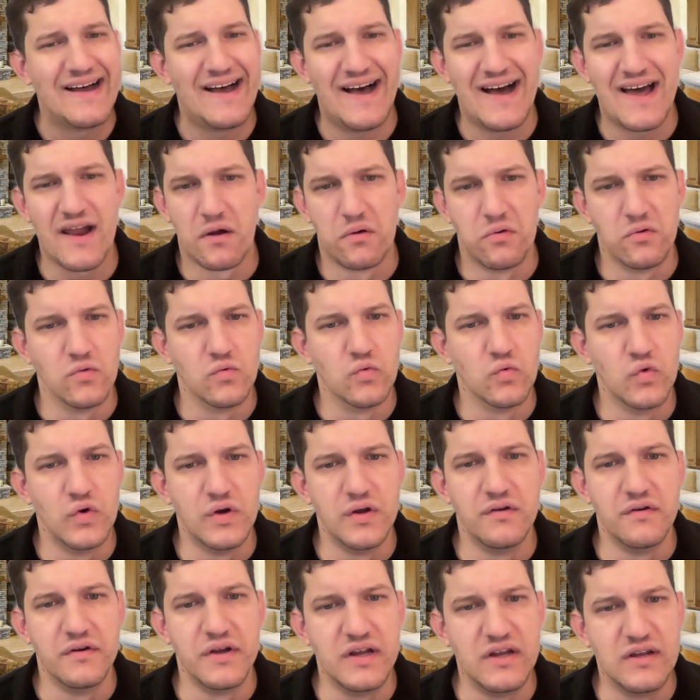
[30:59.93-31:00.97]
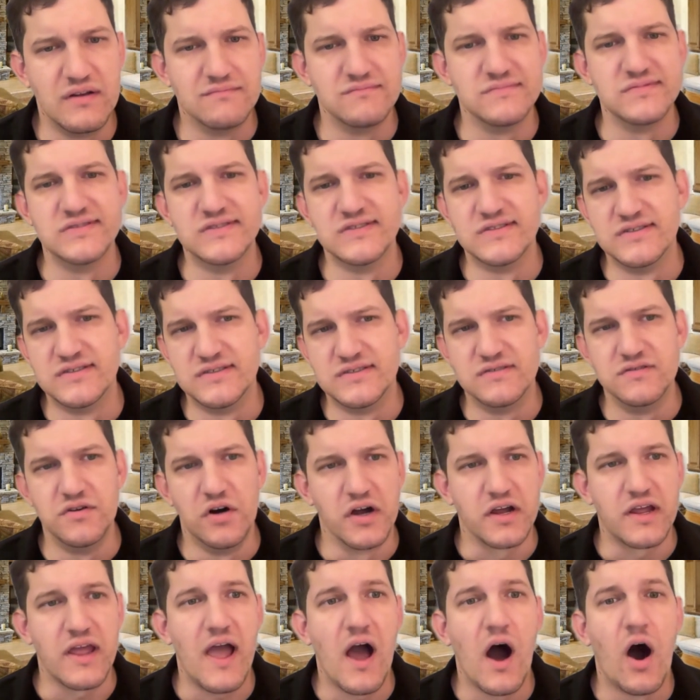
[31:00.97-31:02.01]
I don't really
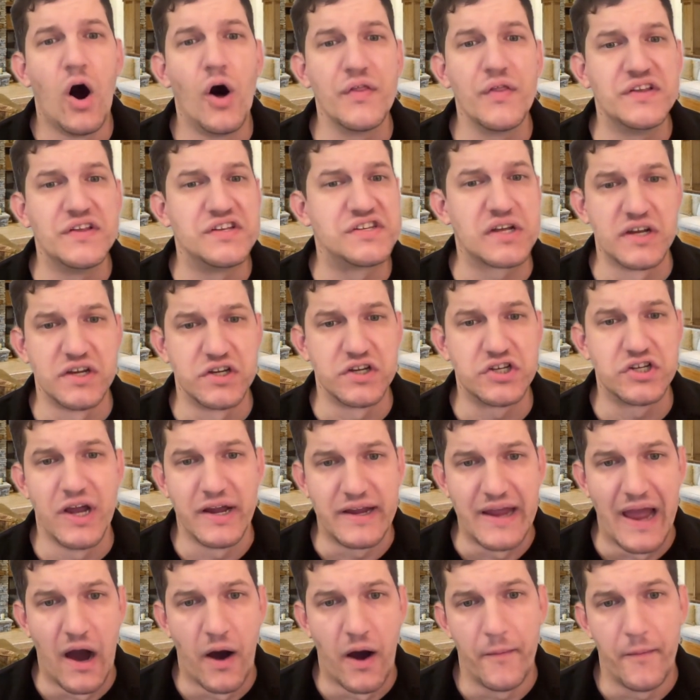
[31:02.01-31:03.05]
look. All this is going to shake out.